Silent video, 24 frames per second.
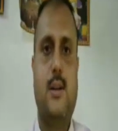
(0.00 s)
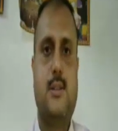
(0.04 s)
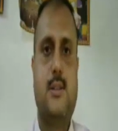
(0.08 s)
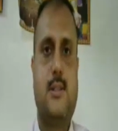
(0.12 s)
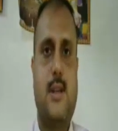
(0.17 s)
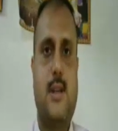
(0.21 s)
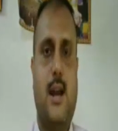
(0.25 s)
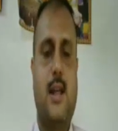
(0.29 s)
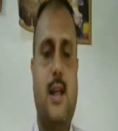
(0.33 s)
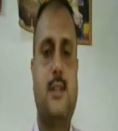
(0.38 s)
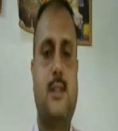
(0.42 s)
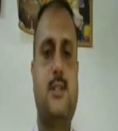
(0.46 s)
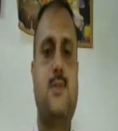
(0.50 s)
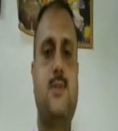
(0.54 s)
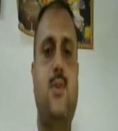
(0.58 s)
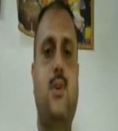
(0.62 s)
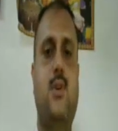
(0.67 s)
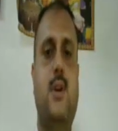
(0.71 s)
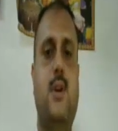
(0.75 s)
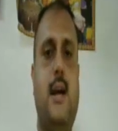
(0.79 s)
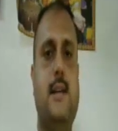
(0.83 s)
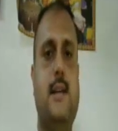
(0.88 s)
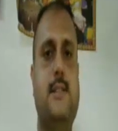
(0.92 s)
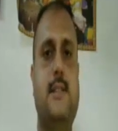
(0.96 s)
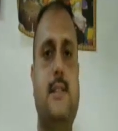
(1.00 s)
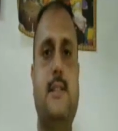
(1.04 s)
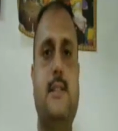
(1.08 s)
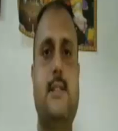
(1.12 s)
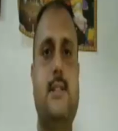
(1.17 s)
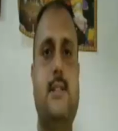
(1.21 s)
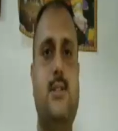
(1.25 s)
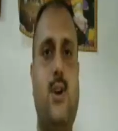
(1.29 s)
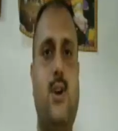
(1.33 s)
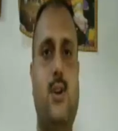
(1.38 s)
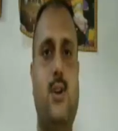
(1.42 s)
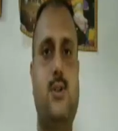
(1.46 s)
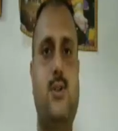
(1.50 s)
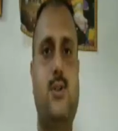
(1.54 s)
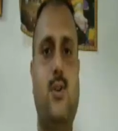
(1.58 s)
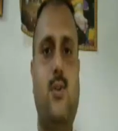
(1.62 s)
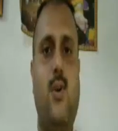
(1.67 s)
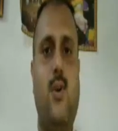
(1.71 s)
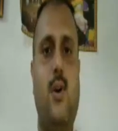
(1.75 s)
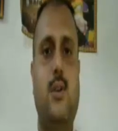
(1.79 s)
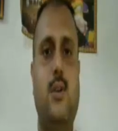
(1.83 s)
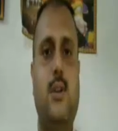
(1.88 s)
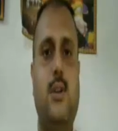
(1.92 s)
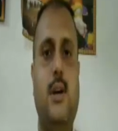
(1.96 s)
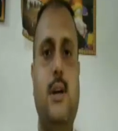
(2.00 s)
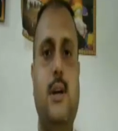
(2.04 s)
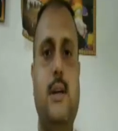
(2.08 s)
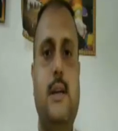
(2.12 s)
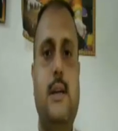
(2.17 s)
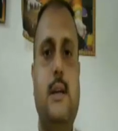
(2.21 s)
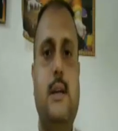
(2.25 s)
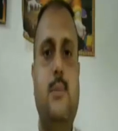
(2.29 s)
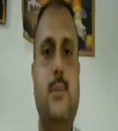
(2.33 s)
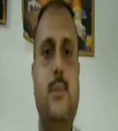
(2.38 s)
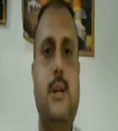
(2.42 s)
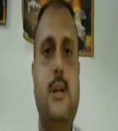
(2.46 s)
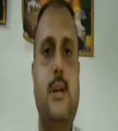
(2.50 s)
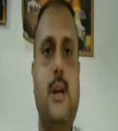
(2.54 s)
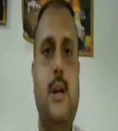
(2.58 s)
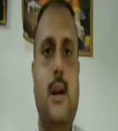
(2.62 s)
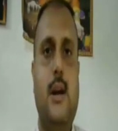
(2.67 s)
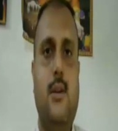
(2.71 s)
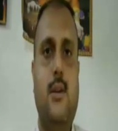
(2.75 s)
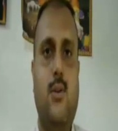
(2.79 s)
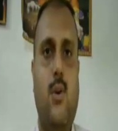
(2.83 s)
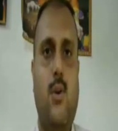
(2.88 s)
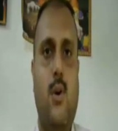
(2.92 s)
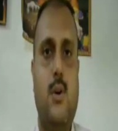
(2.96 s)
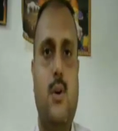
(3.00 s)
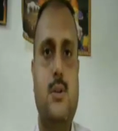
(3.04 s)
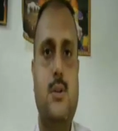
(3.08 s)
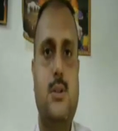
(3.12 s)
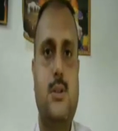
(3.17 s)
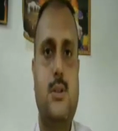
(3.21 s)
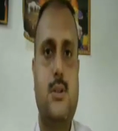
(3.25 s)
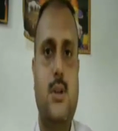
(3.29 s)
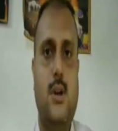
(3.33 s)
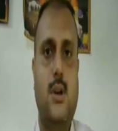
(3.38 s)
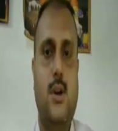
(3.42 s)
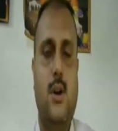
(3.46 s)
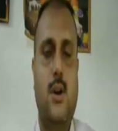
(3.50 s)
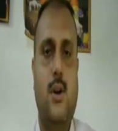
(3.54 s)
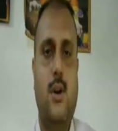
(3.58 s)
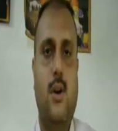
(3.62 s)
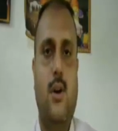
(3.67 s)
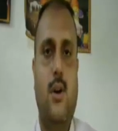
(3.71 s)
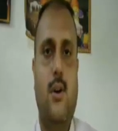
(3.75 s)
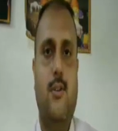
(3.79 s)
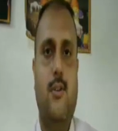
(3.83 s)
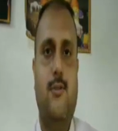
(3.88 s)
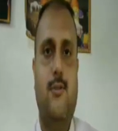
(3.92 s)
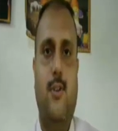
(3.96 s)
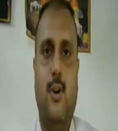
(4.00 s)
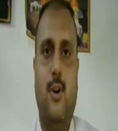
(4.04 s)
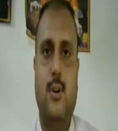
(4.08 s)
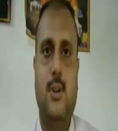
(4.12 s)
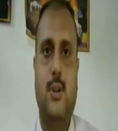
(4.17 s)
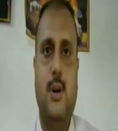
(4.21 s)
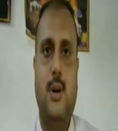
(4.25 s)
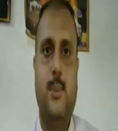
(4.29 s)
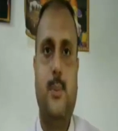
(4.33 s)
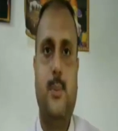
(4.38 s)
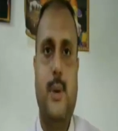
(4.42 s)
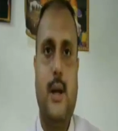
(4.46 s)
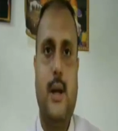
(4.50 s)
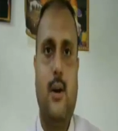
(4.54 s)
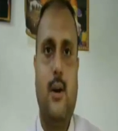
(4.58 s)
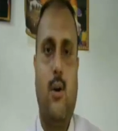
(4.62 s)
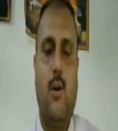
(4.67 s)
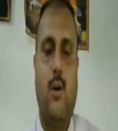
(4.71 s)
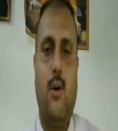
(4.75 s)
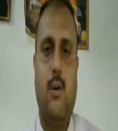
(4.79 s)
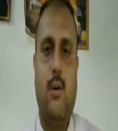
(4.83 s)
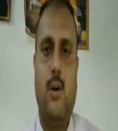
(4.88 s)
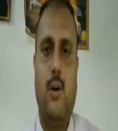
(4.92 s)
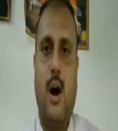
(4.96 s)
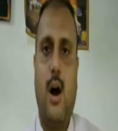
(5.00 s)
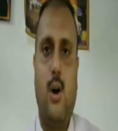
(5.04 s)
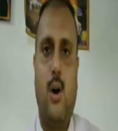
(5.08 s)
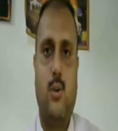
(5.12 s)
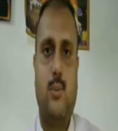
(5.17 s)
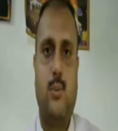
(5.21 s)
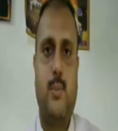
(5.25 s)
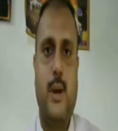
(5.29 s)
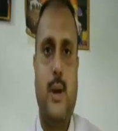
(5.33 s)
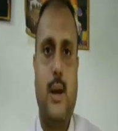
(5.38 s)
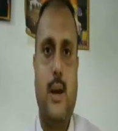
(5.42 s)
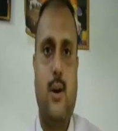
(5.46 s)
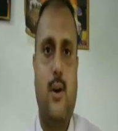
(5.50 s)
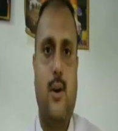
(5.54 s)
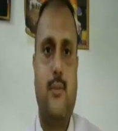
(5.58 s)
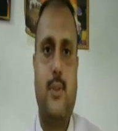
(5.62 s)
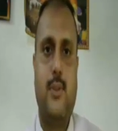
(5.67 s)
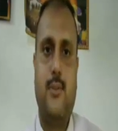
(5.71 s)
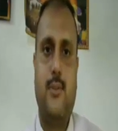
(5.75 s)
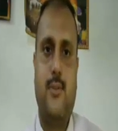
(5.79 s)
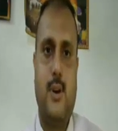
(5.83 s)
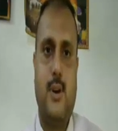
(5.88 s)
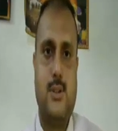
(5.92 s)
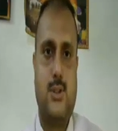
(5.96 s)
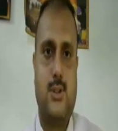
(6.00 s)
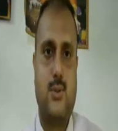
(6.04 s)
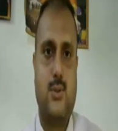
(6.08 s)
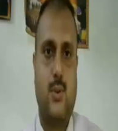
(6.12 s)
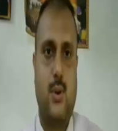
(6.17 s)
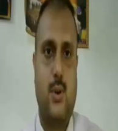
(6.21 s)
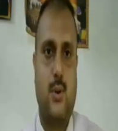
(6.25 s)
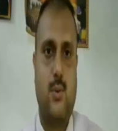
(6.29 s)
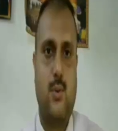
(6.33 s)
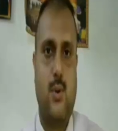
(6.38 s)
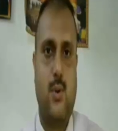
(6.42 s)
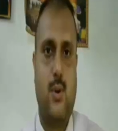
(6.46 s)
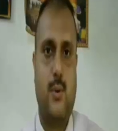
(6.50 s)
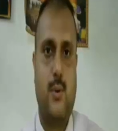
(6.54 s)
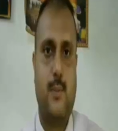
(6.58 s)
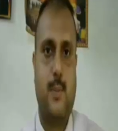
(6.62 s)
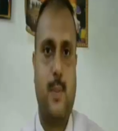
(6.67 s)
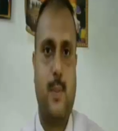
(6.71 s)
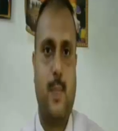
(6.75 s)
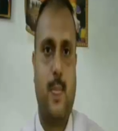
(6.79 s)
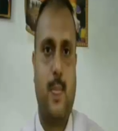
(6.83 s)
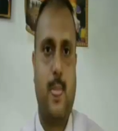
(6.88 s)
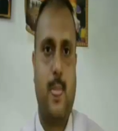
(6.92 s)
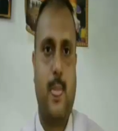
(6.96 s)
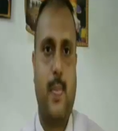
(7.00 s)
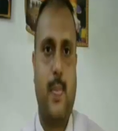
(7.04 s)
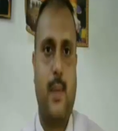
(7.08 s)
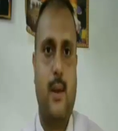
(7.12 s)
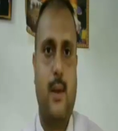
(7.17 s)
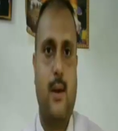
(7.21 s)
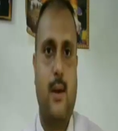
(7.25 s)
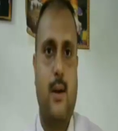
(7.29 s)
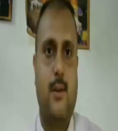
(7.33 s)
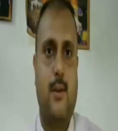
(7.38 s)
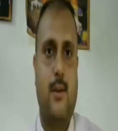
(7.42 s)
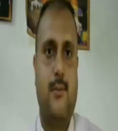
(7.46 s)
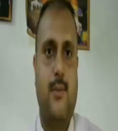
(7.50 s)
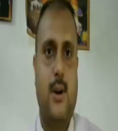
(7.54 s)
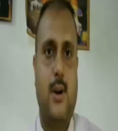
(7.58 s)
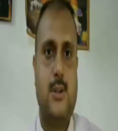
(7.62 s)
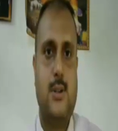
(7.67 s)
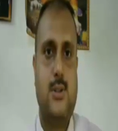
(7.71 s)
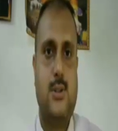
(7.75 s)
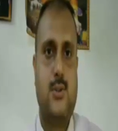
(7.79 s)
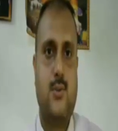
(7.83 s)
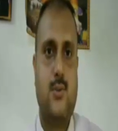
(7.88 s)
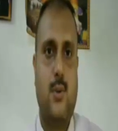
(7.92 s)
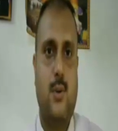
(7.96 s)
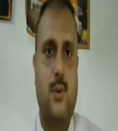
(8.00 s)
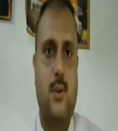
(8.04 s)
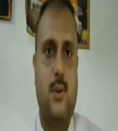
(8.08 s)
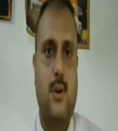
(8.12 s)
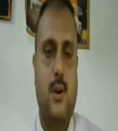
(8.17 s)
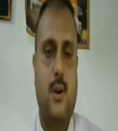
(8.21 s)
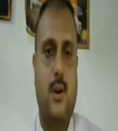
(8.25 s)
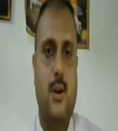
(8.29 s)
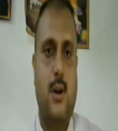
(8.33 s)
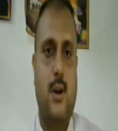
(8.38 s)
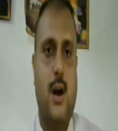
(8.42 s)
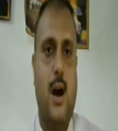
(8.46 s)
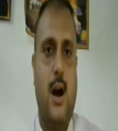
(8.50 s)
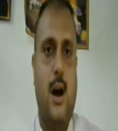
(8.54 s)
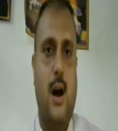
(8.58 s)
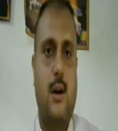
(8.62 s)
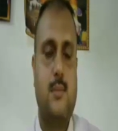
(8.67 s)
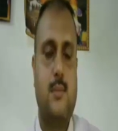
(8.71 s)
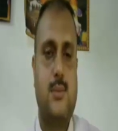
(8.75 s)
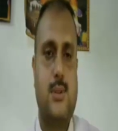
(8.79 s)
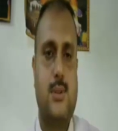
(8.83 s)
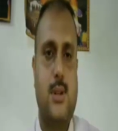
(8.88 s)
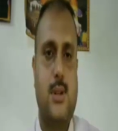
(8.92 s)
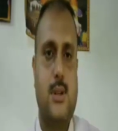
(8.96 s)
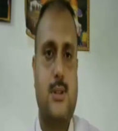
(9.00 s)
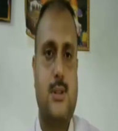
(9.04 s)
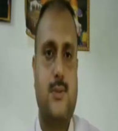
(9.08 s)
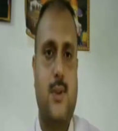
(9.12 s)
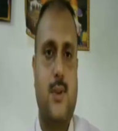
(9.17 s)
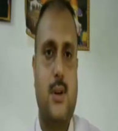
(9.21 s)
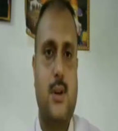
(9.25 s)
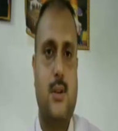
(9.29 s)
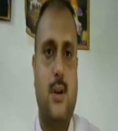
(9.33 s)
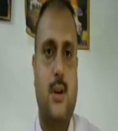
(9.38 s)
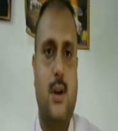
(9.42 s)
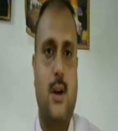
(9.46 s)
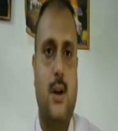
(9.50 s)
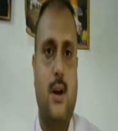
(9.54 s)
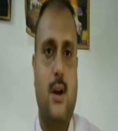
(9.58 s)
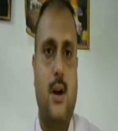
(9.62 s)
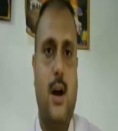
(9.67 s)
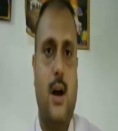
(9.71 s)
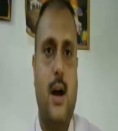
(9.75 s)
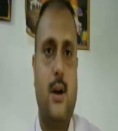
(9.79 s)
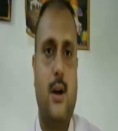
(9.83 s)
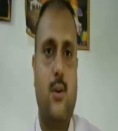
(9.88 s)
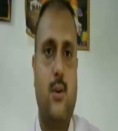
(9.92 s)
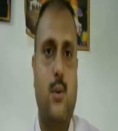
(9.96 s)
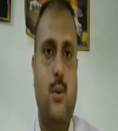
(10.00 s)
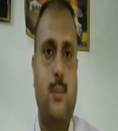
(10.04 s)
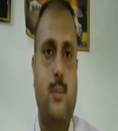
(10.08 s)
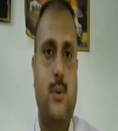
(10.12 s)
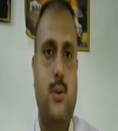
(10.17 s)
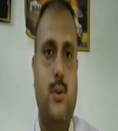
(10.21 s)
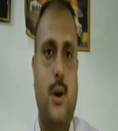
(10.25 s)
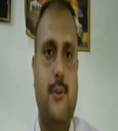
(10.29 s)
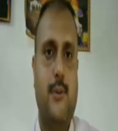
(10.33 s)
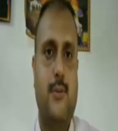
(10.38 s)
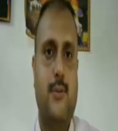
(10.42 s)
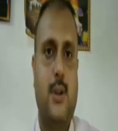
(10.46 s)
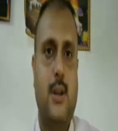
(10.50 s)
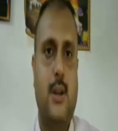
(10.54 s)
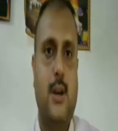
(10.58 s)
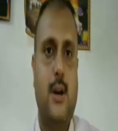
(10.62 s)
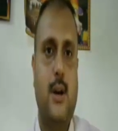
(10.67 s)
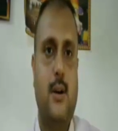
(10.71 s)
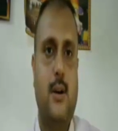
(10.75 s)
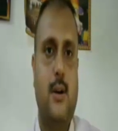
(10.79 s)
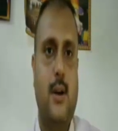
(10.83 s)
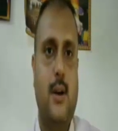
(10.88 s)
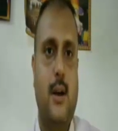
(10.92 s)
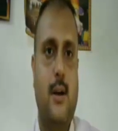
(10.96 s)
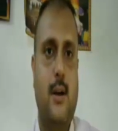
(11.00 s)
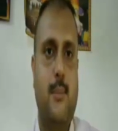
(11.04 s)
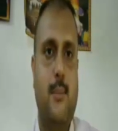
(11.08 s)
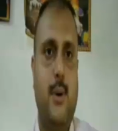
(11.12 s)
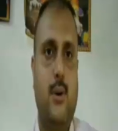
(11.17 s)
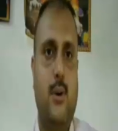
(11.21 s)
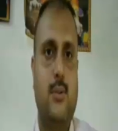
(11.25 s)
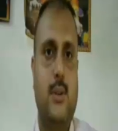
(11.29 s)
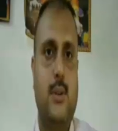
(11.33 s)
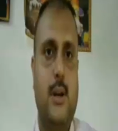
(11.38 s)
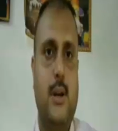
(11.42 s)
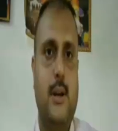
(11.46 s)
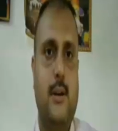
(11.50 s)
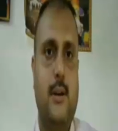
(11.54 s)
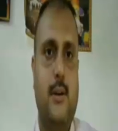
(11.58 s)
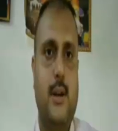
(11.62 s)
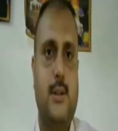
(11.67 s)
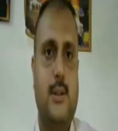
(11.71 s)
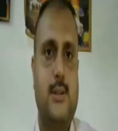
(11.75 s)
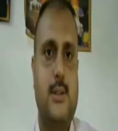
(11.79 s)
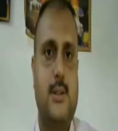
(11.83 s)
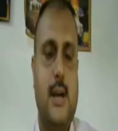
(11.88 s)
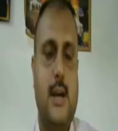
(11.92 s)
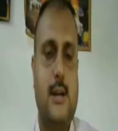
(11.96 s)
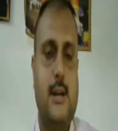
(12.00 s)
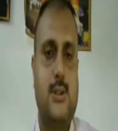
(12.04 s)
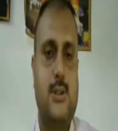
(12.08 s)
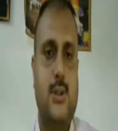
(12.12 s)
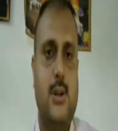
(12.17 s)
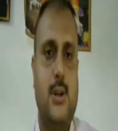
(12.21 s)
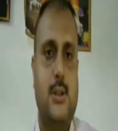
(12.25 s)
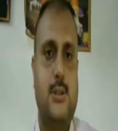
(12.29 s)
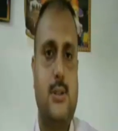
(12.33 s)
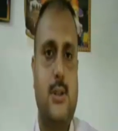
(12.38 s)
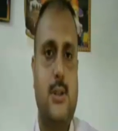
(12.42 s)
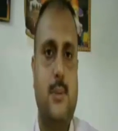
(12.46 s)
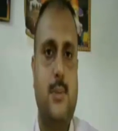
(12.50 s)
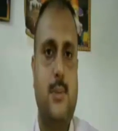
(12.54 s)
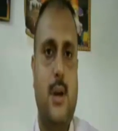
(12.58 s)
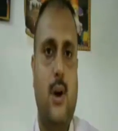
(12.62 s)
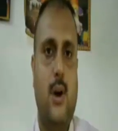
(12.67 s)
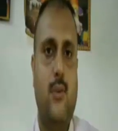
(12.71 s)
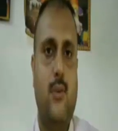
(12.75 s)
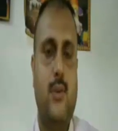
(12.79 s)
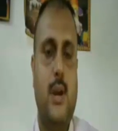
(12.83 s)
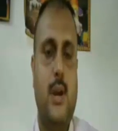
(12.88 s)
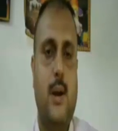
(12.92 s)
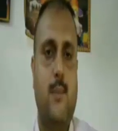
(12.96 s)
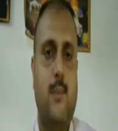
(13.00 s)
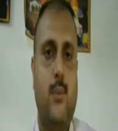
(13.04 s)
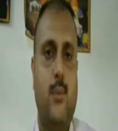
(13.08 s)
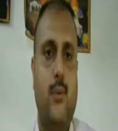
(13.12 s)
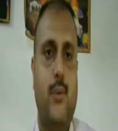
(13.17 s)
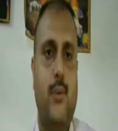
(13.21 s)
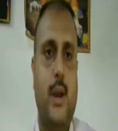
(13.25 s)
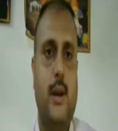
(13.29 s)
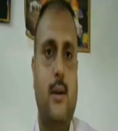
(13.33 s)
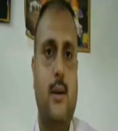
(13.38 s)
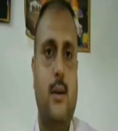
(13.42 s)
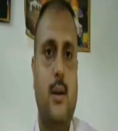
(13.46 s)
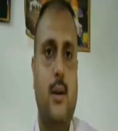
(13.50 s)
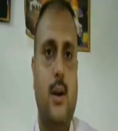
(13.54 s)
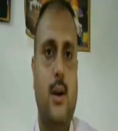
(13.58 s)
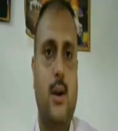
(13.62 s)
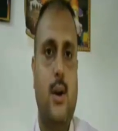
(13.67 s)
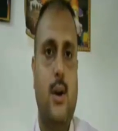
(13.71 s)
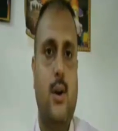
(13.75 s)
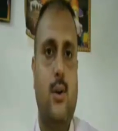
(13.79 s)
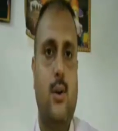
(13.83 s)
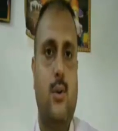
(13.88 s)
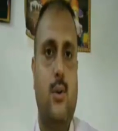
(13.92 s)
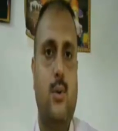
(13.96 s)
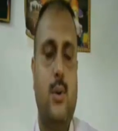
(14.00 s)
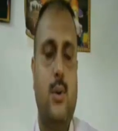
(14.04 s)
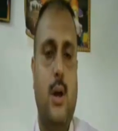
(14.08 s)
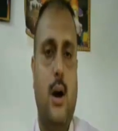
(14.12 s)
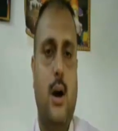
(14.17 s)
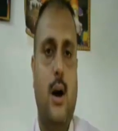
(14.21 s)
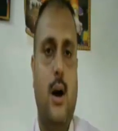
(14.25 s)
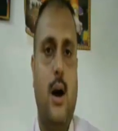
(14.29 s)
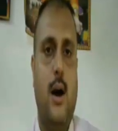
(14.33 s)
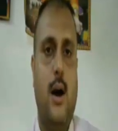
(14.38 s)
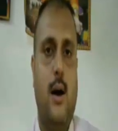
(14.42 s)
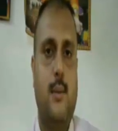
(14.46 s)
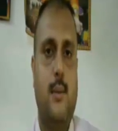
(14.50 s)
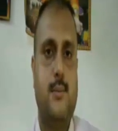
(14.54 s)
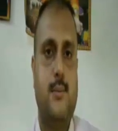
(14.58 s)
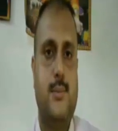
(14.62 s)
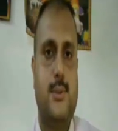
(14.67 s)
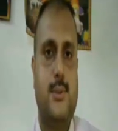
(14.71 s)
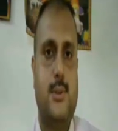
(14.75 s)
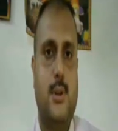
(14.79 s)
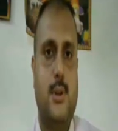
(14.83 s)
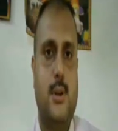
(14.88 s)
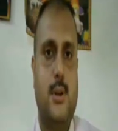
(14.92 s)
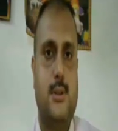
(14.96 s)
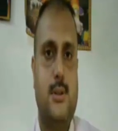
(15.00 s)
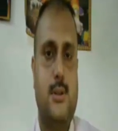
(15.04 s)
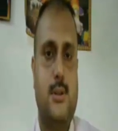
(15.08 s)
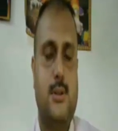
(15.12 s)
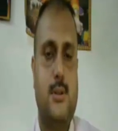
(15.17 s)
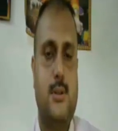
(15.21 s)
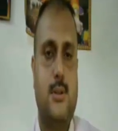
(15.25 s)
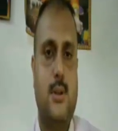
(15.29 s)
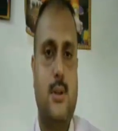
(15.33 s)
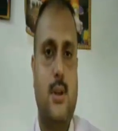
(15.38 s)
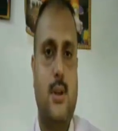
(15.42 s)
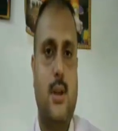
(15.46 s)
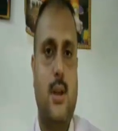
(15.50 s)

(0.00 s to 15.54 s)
Sarajevo crisis is also called the immediate cause for the outbreak of the First World War. First, arms race. I hope you have cleared about the intense nationalism. Now we are moving to the arms race.